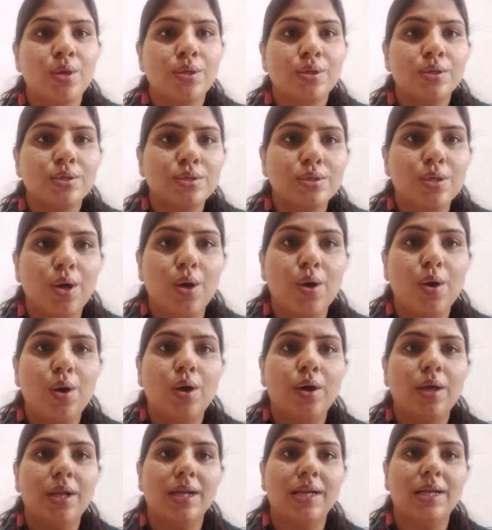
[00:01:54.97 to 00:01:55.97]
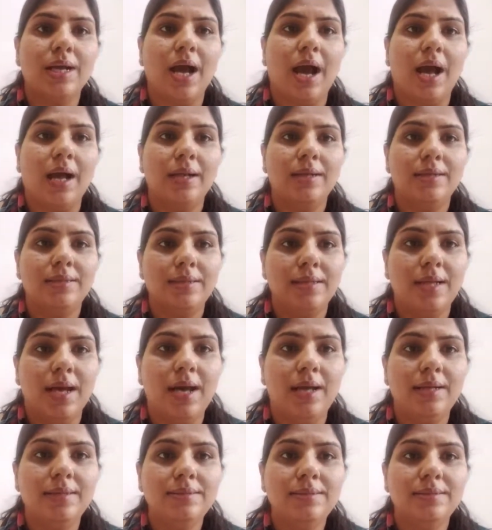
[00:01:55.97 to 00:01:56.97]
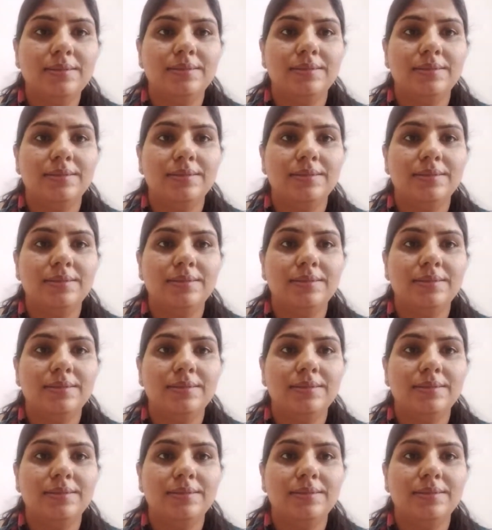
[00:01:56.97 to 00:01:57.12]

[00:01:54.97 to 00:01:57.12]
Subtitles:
So we'll learn